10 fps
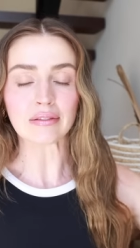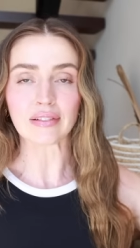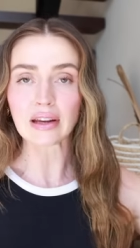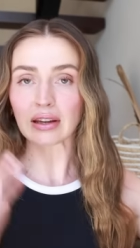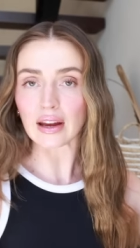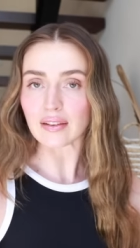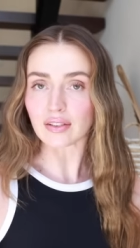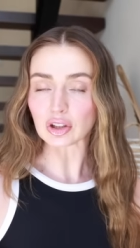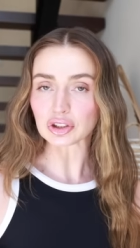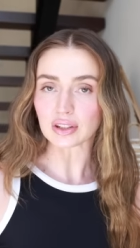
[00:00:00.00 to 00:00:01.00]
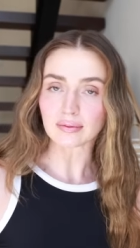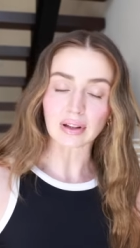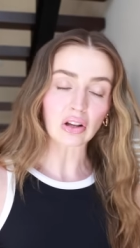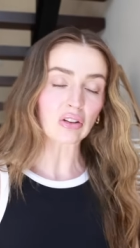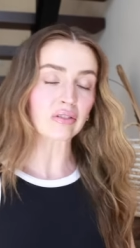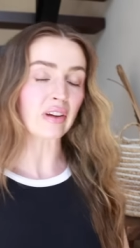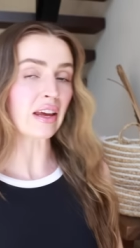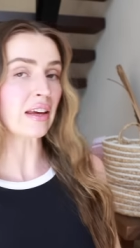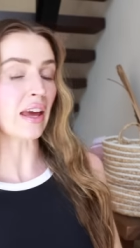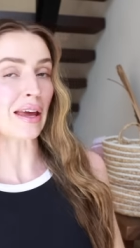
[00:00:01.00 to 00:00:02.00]
vacay version, my little
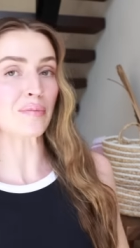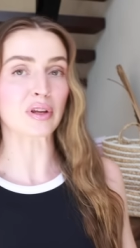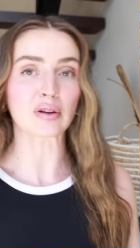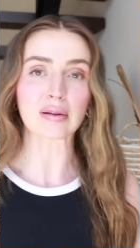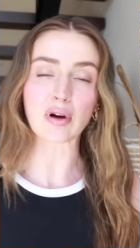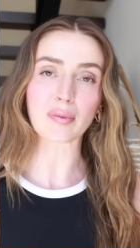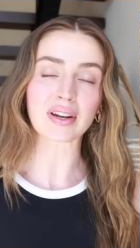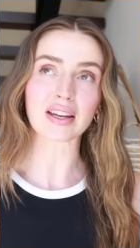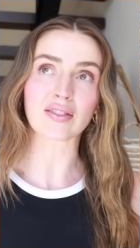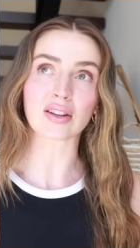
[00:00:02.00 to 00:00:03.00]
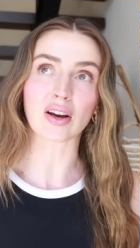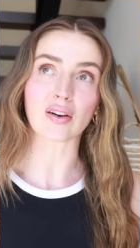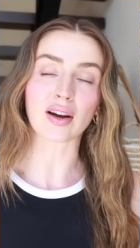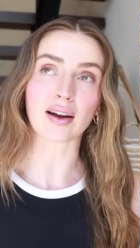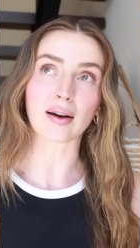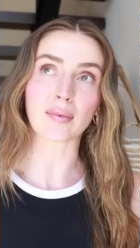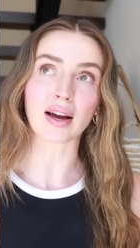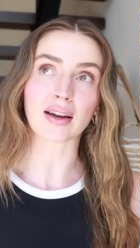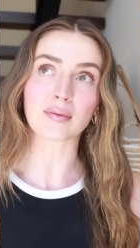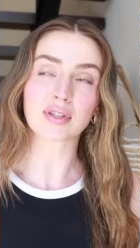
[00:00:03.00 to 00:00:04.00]
vacay beauty moment, even though
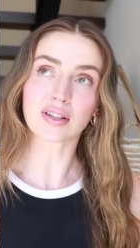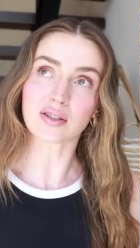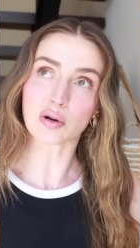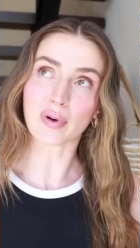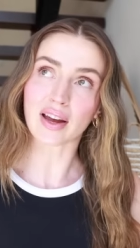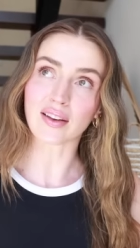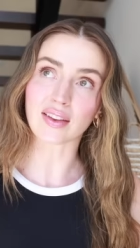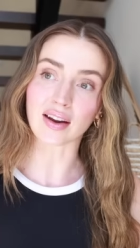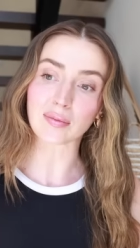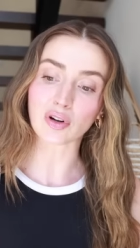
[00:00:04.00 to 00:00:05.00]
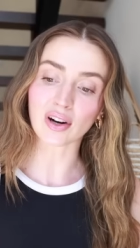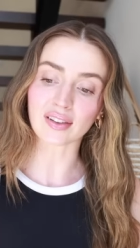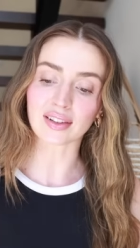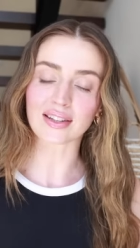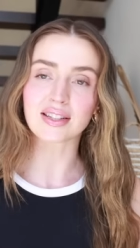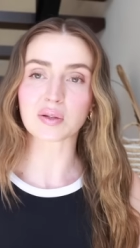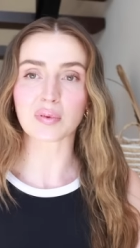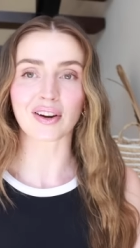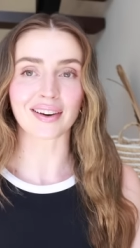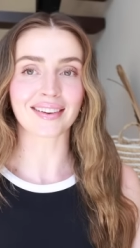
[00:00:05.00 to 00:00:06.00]
I am still so pale that I am currently
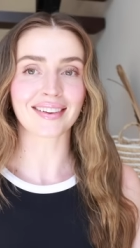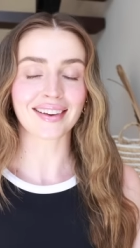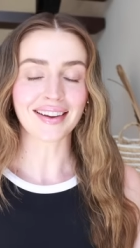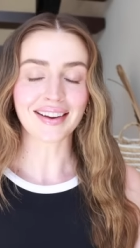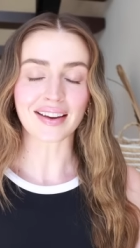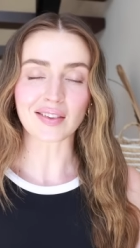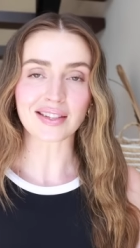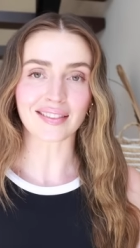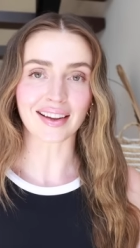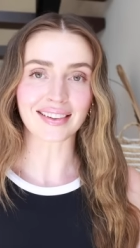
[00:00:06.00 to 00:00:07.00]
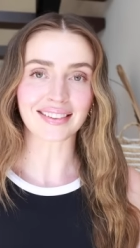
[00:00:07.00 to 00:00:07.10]
disappearing in the sunlight.